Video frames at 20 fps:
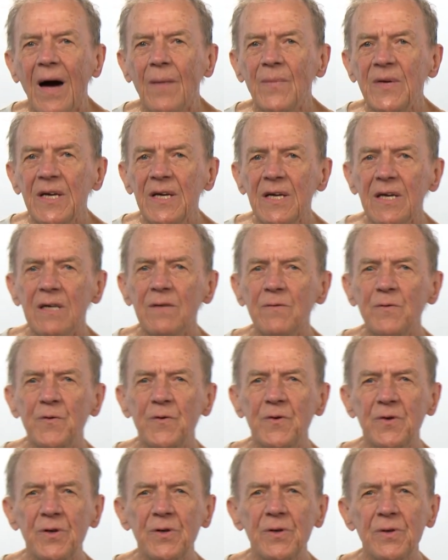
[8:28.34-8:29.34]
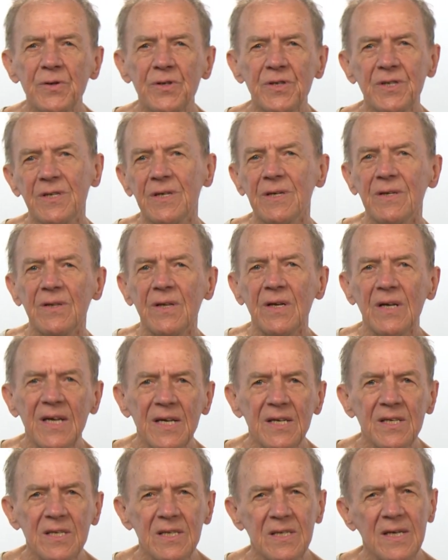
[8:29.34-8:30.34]
He confused the
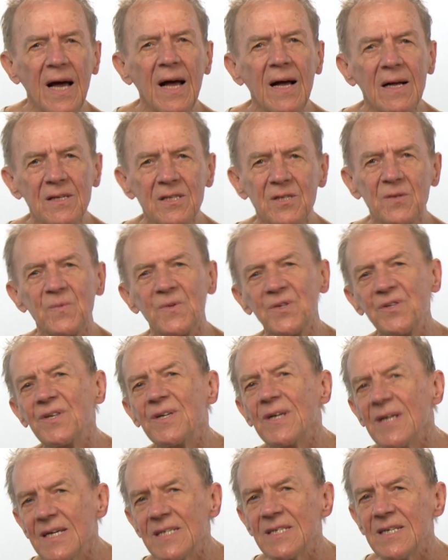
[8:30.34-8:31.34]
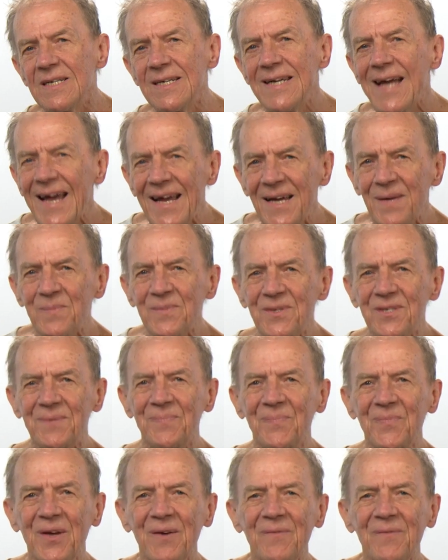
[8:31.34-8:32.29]
letter sounds with the letter names.